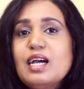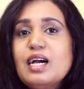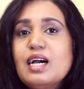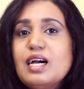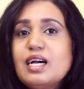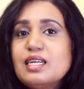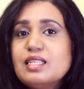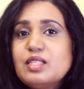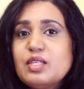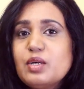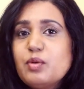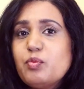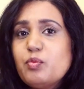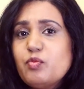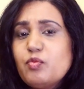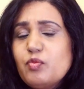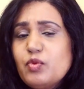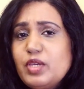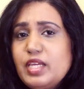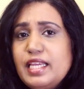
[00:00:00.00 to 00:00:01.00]
The
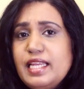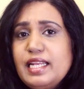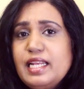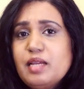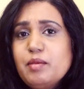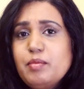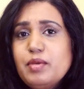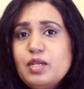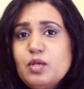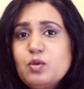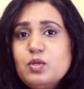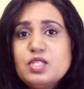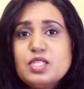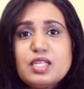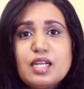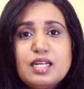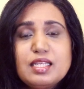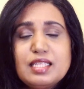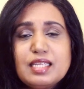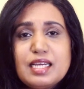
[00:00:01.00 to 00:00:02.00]
helium balloons
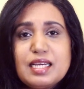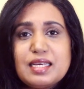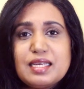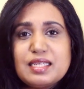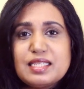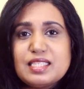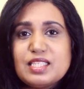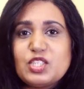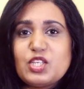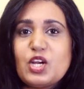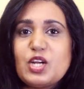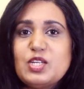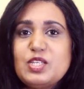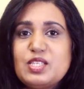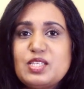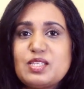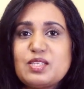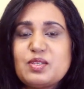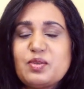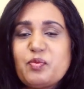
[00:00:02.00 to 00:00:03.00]
are the
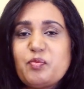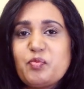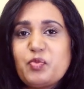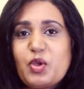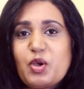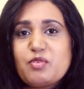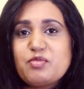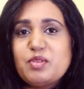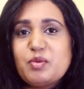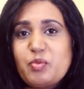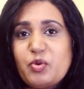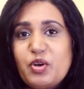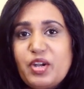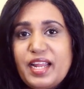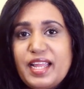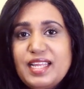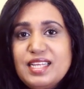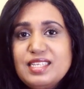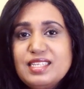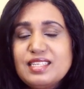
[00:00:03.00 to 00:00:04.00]
stars of the
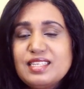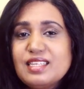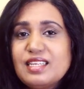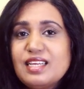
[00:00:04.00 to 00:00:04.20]
parade.